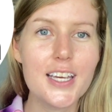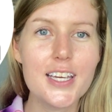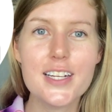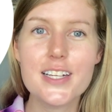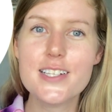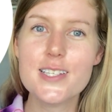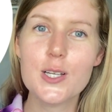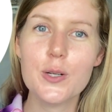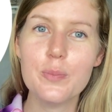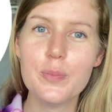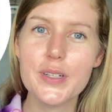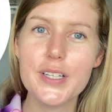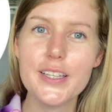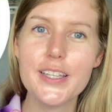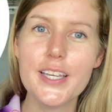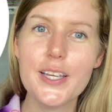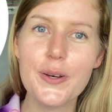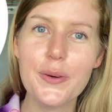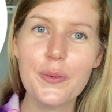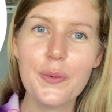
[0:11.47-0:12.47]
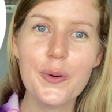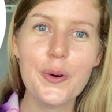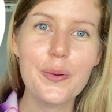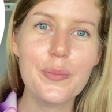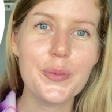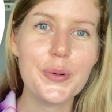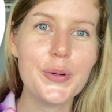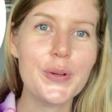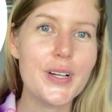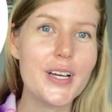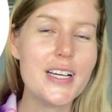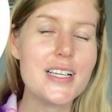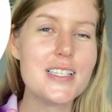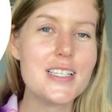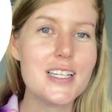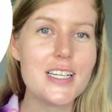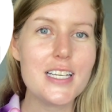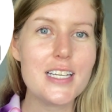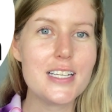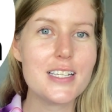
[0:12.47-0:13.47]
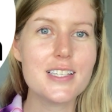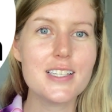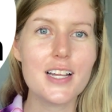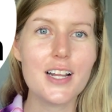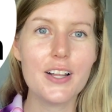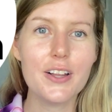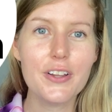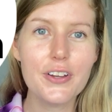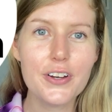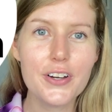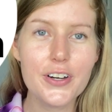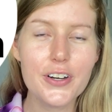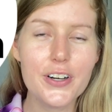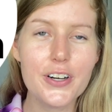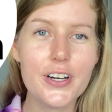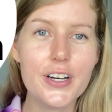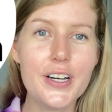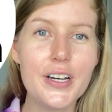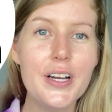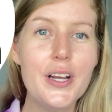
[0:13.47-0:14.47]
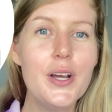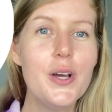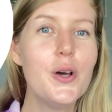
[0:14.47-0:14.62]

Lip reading: it is completely normal as an ESL learner.